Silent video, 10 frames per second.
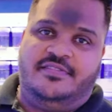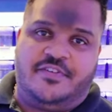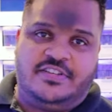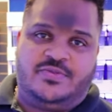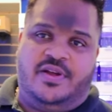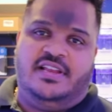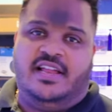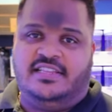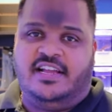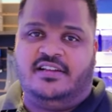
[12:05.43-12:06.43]
First 20
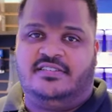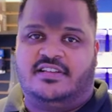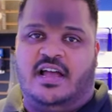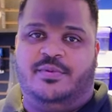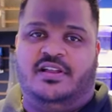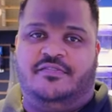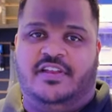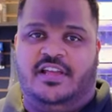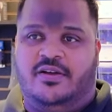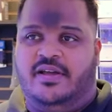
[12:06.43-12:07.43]
that there, comment on the
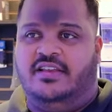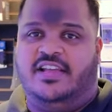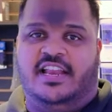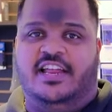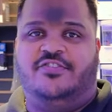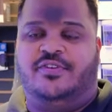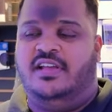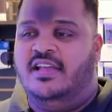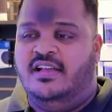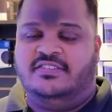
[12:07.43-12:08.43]
video, and you get an entry
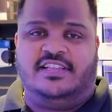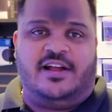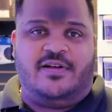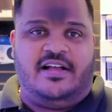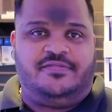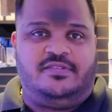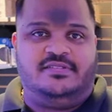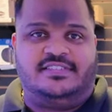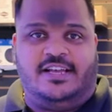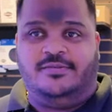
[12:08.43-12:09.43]
to that raffle.
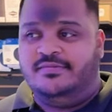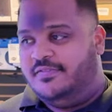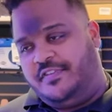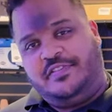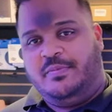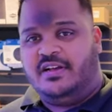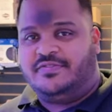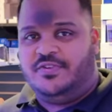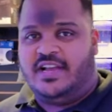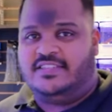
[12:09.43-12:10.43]
So $50
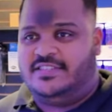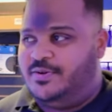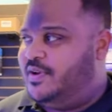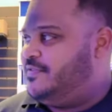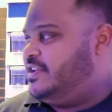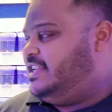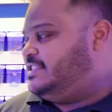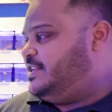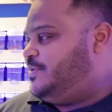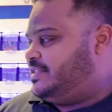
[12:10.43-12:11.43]
for you guys to do whatever you need
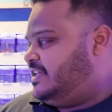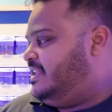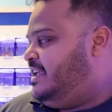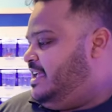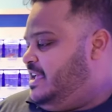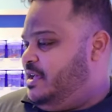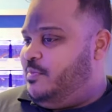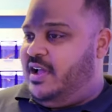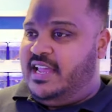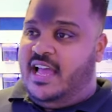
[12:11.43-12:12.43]
to do with it.
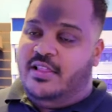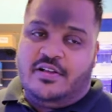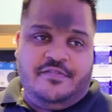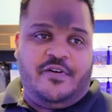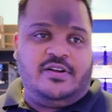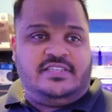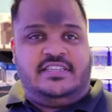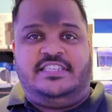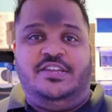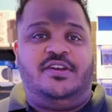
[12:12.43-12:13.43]
But yeah, looking forward to
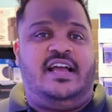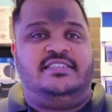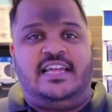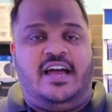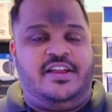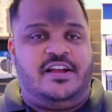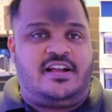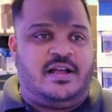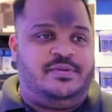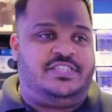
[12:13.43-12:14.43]
seeing you guys down here.
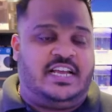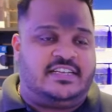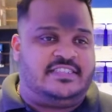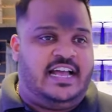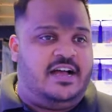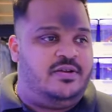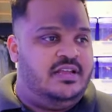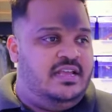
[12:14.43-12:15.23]
Come and check us out.